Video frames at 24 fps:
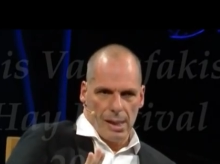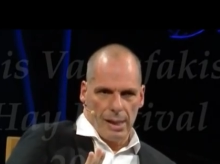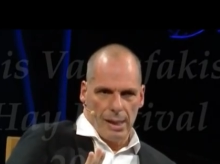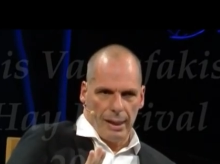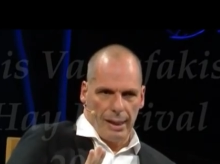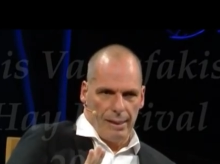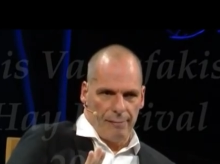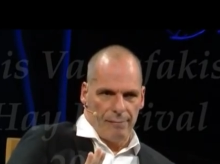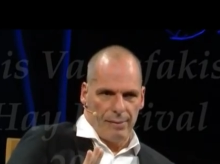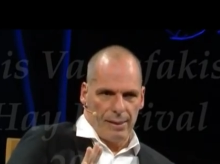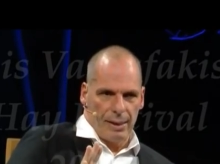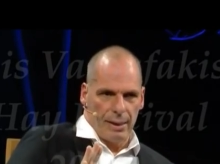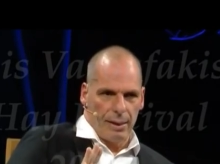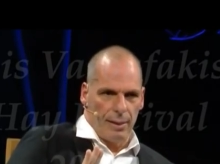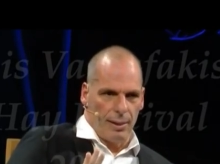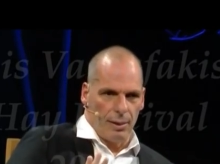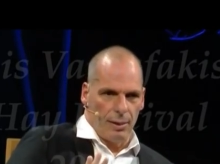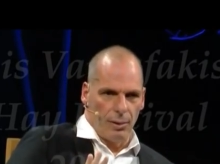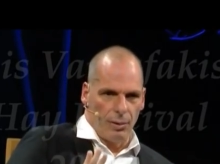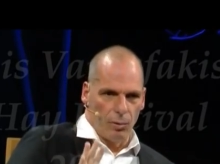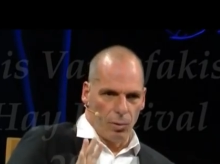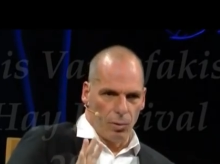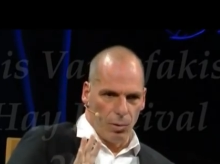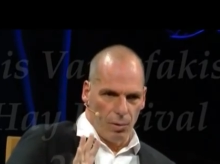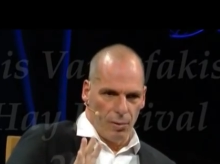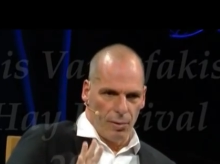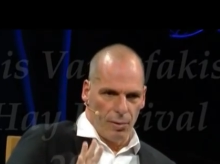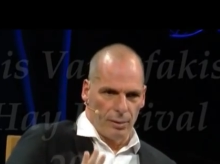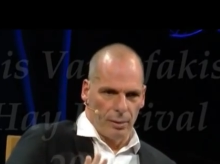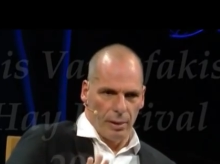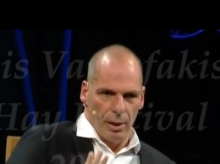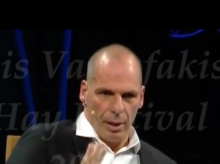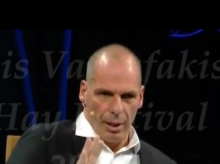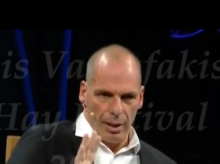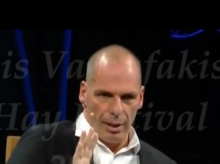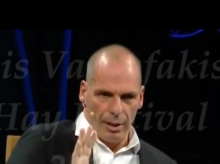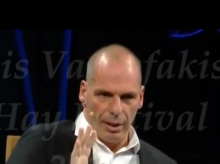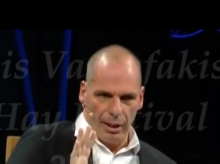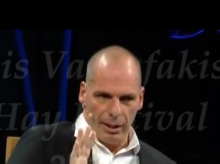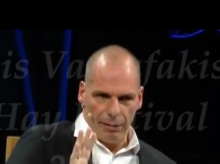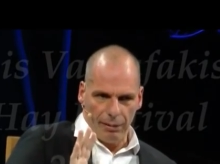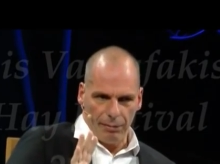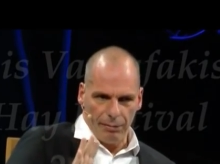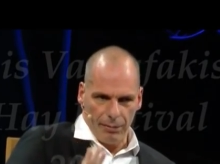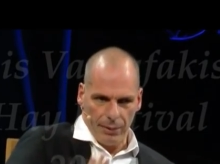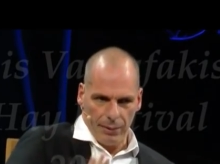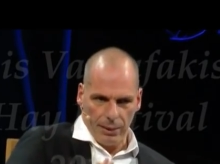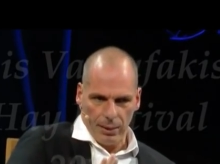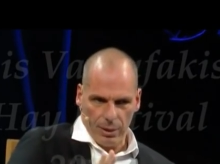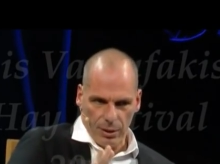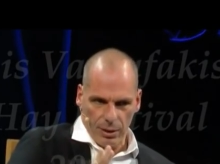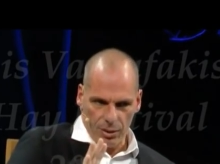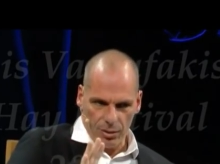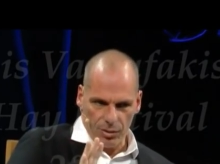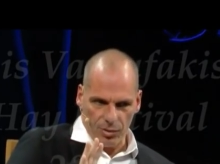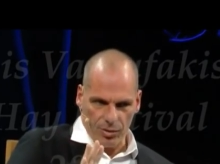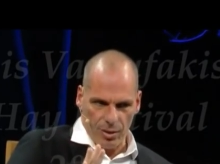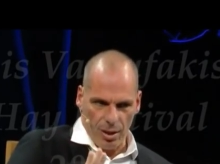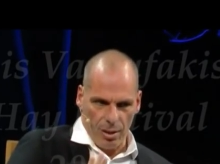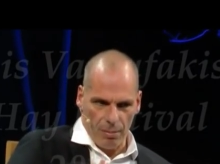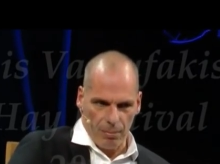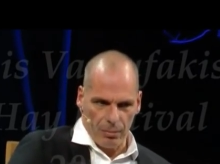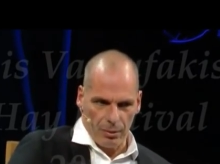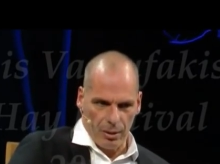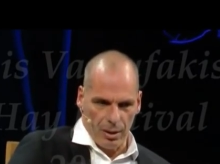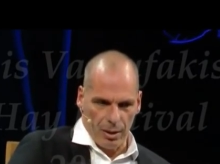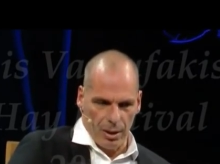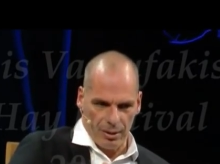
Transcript: living in the northern leafy sum,